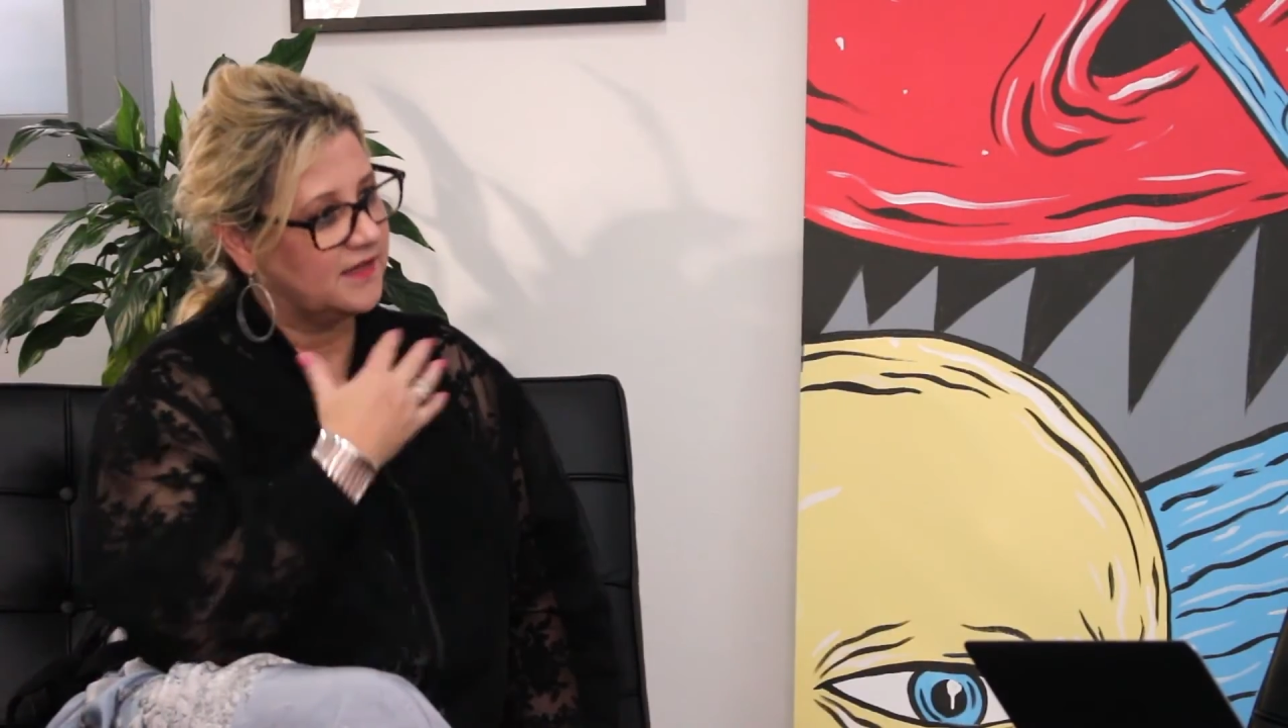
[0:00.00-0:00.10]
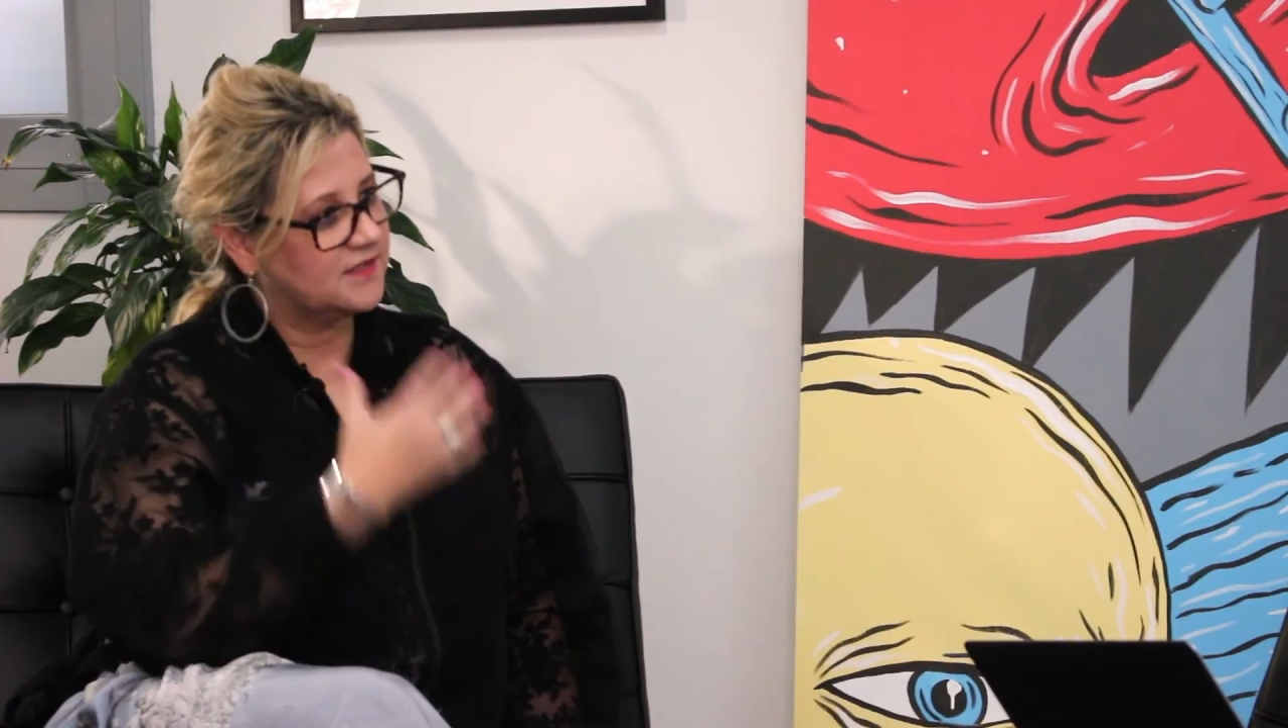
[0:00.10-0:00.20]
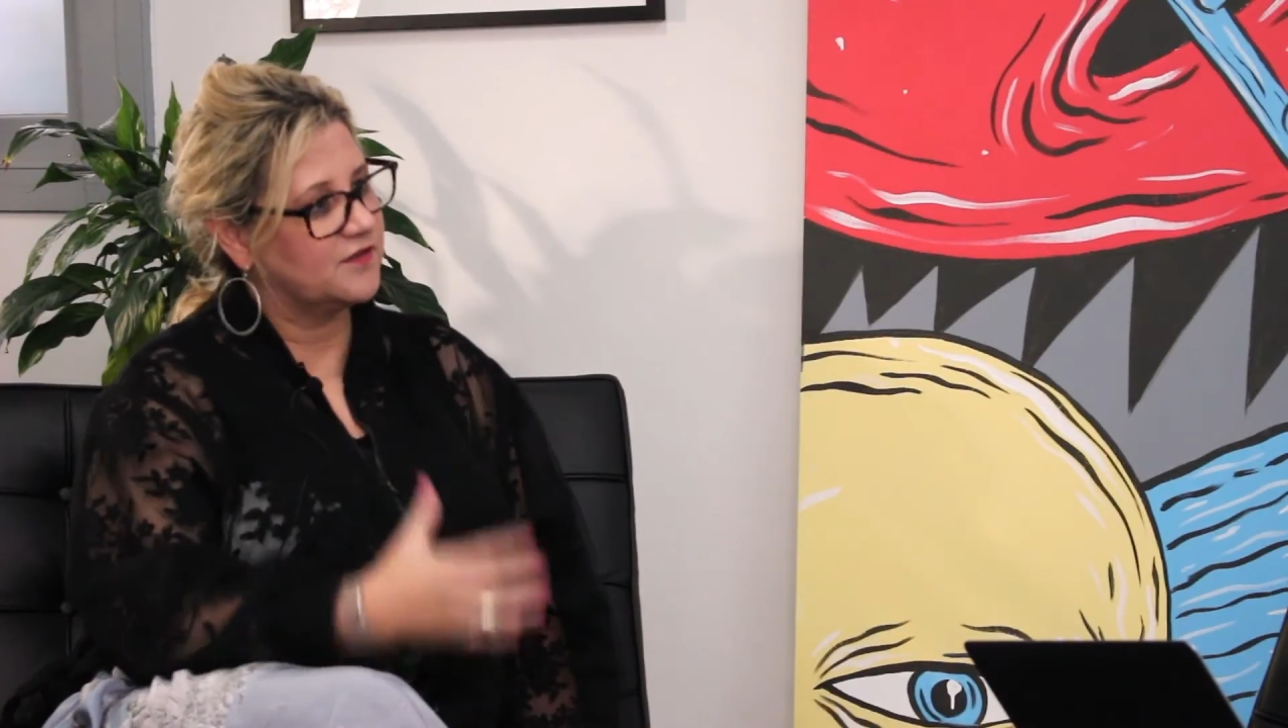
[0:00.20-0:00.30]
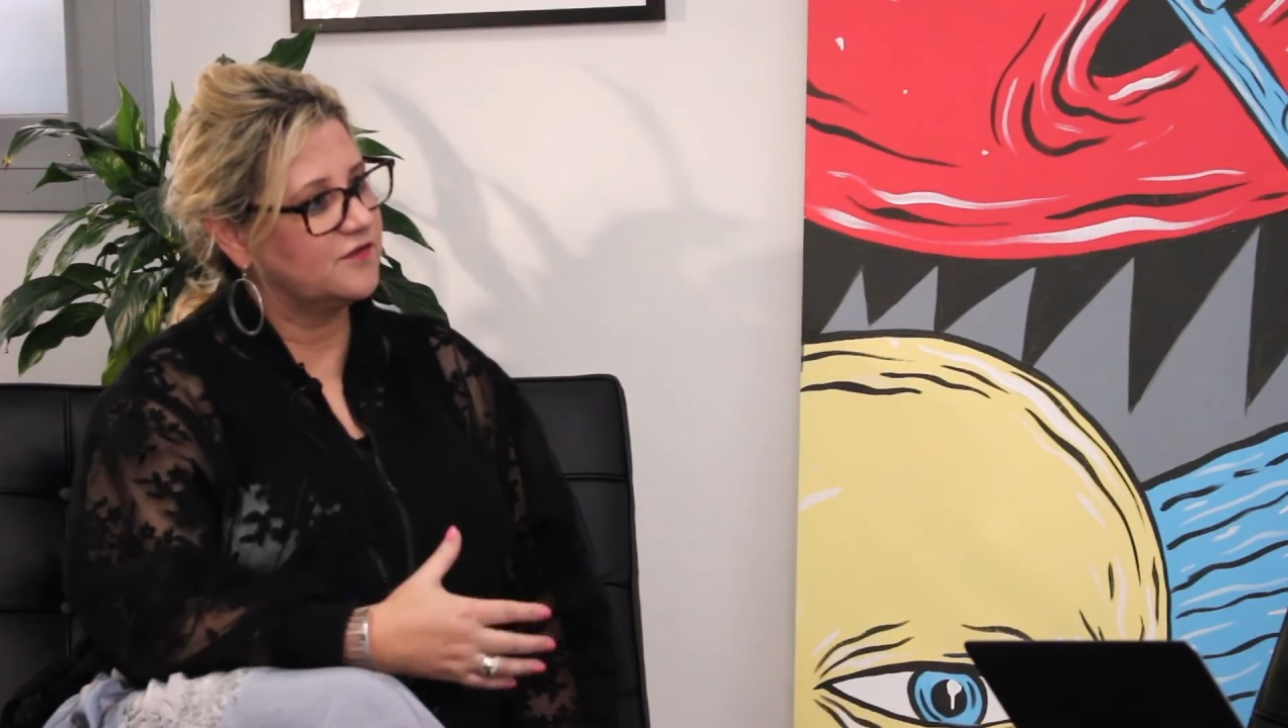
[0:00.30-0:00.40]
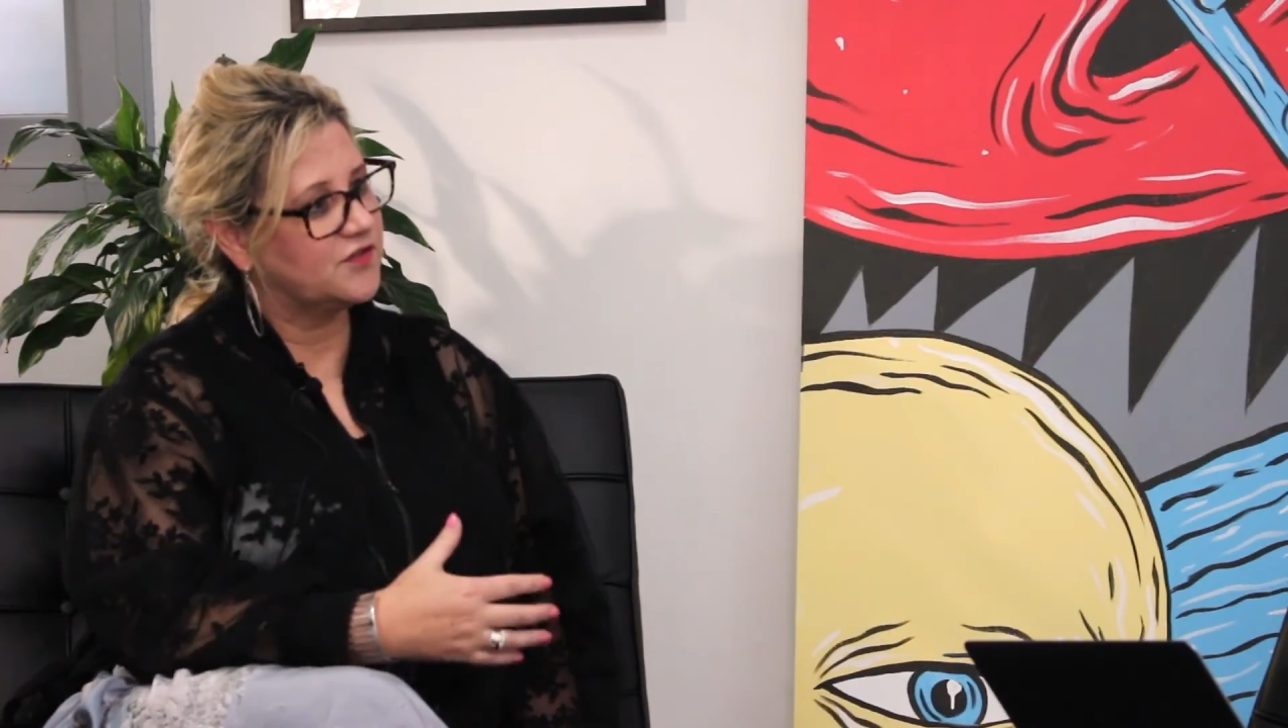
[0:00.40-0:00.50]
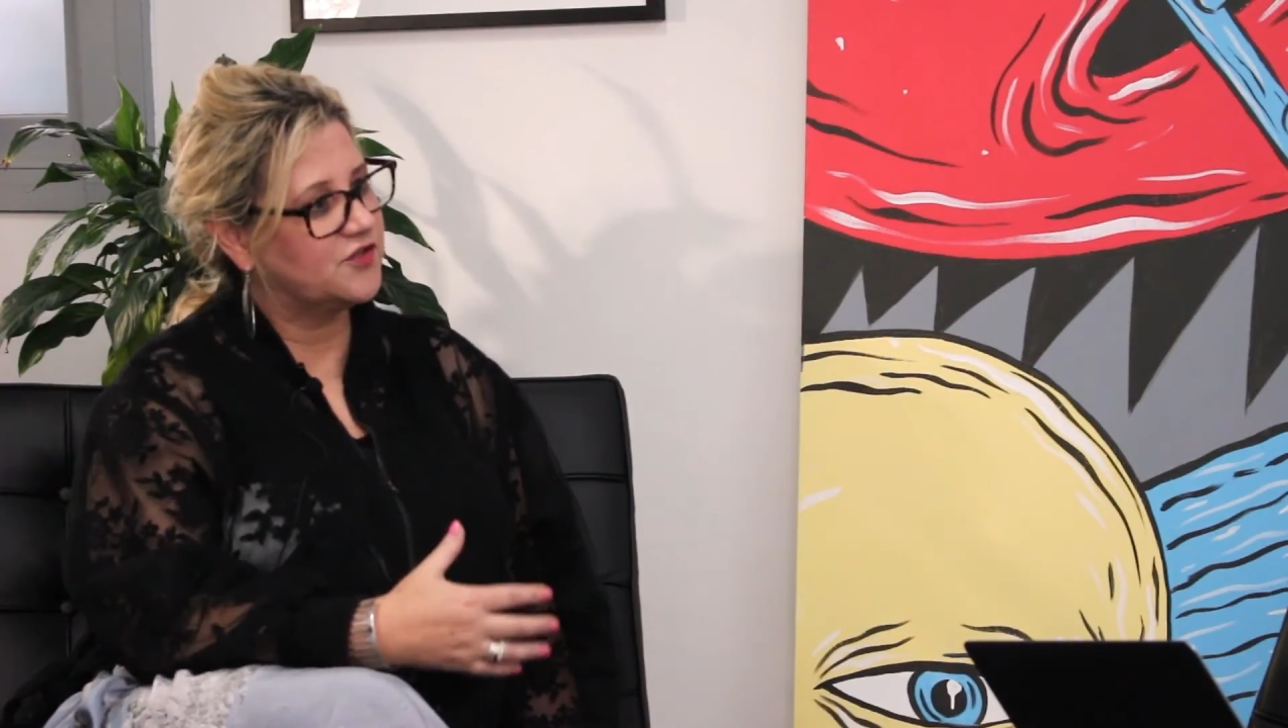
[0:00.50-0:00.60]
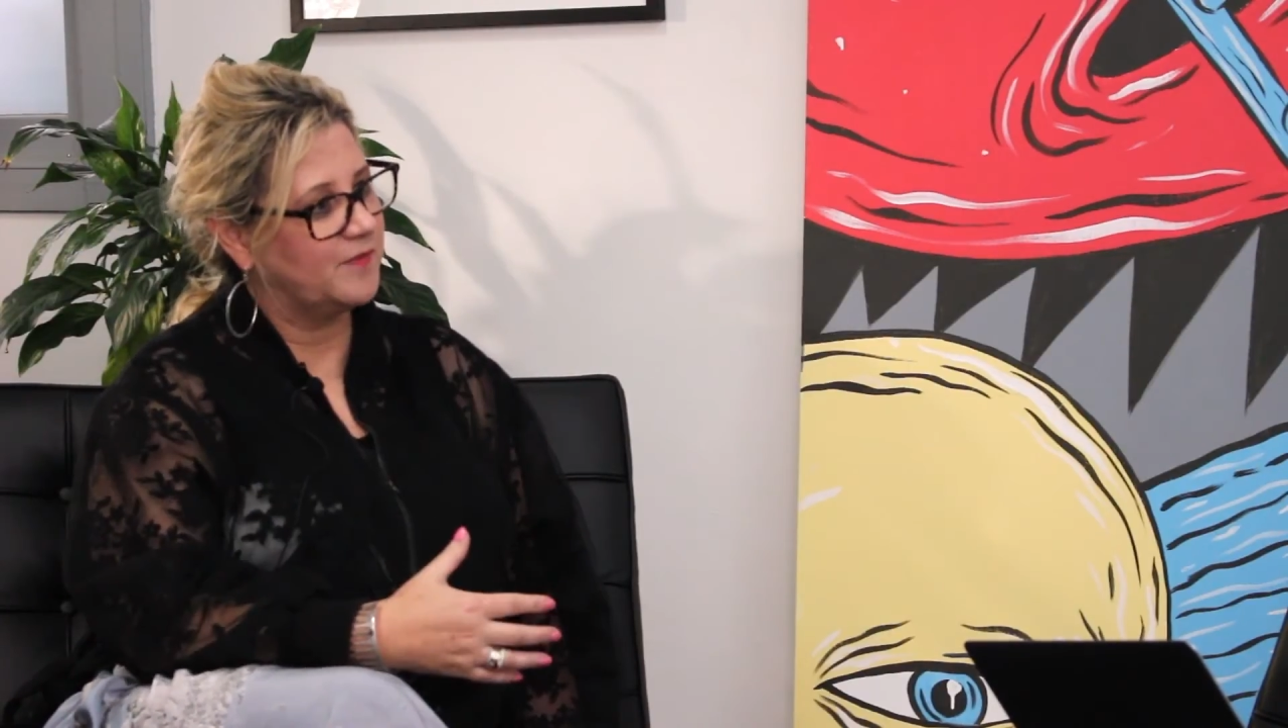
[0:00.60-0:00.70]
That sounds